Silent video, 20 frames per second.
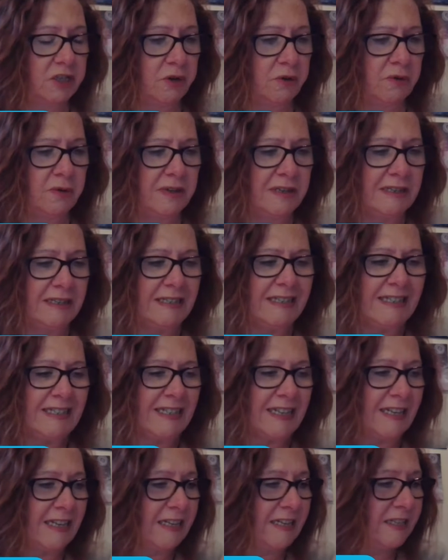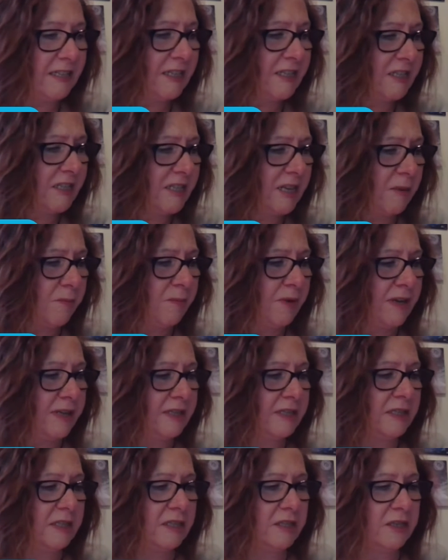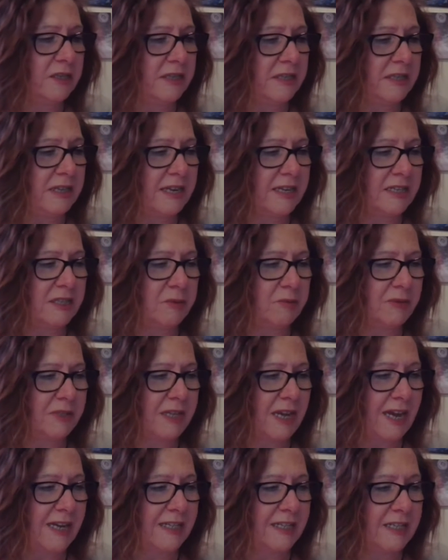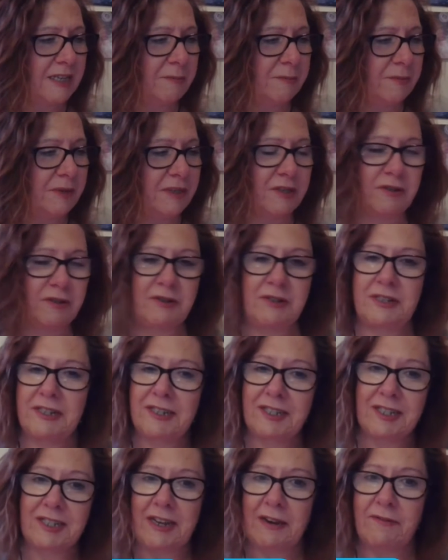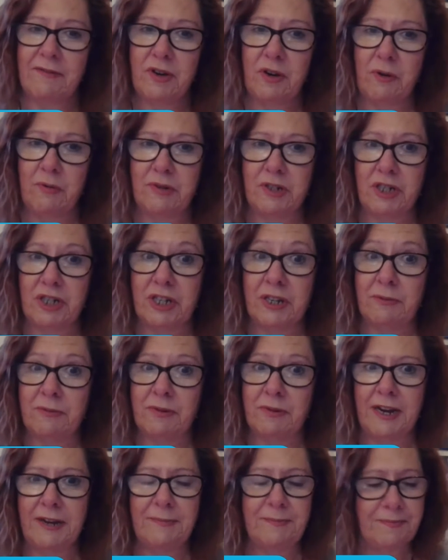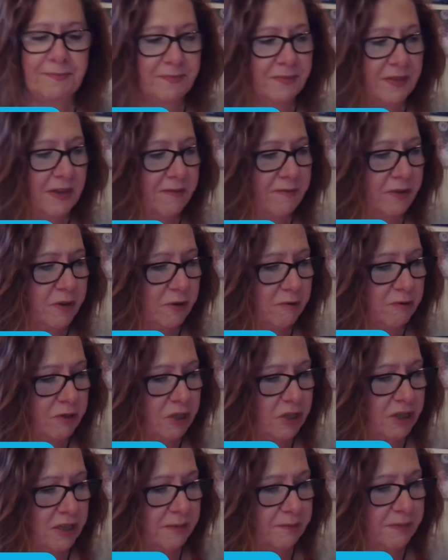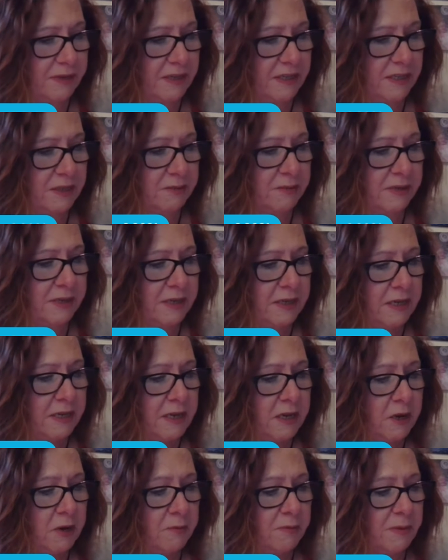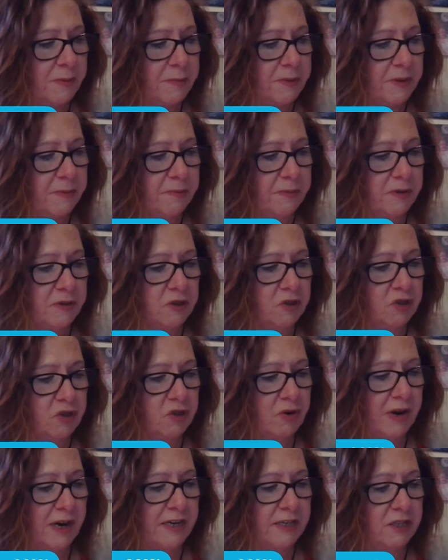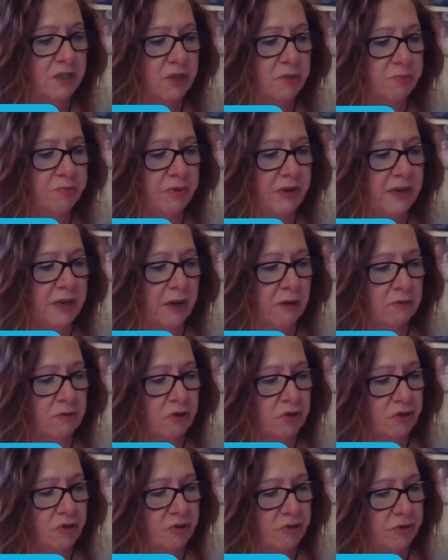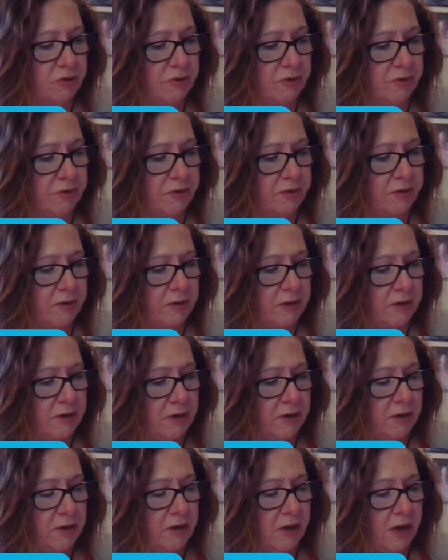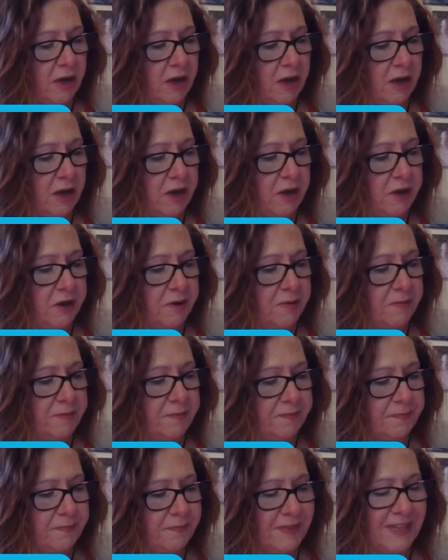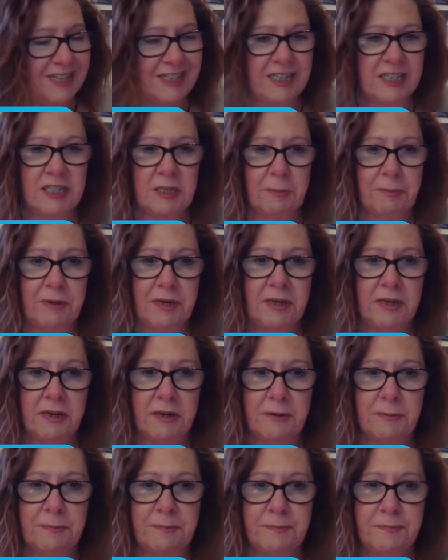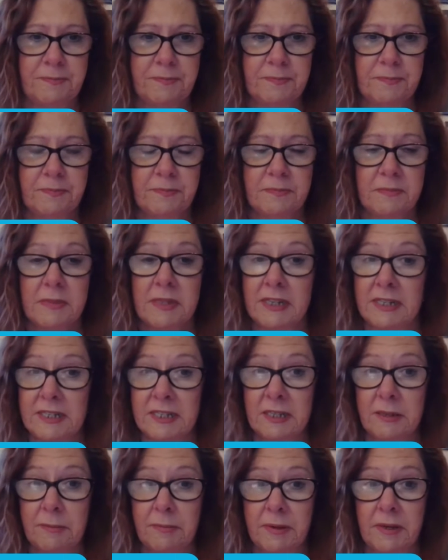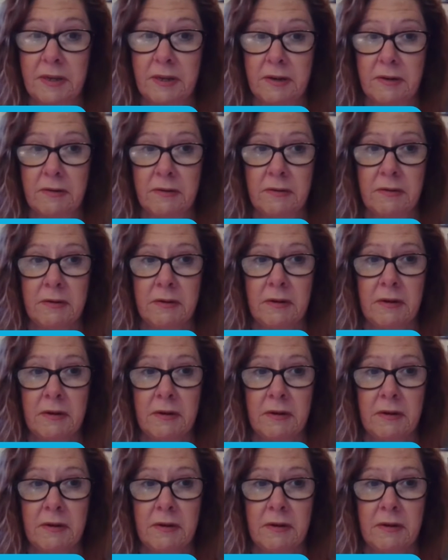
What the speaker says: in some ways, yes, it was accident, but you just never know with shit, right? Never know with shit, because when people are trying to bring out truth, they disappear. They disappear.